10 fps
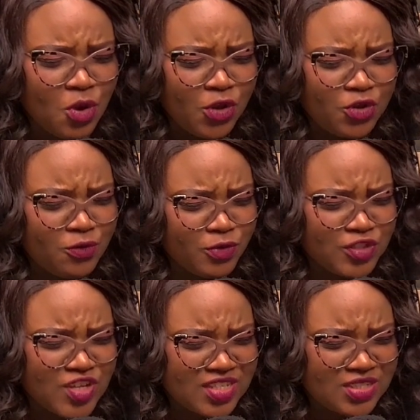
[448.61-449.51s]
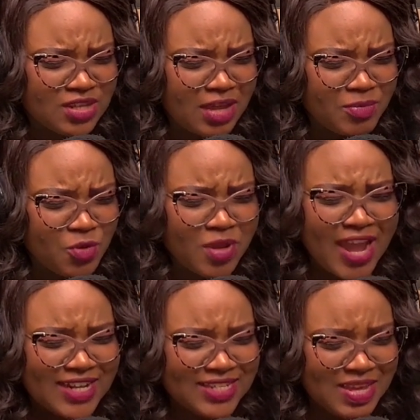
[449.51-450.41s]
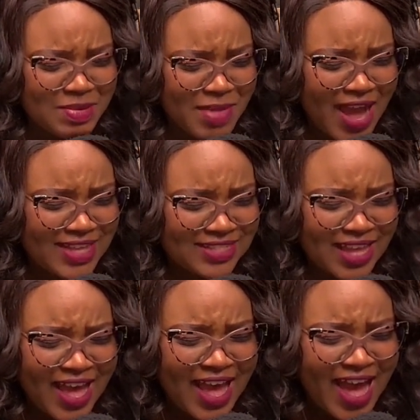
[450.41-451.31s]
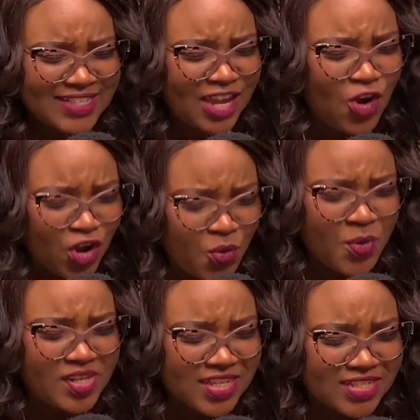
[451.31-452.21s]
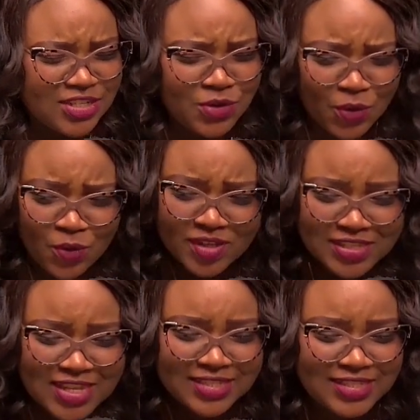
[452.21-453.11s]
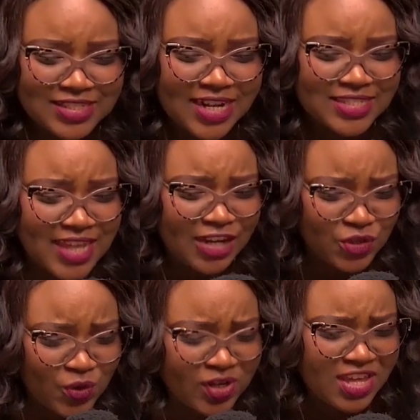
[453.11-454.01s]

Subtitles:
you know, for just looking at him as a God who will just, you know, it's transactional. Mm.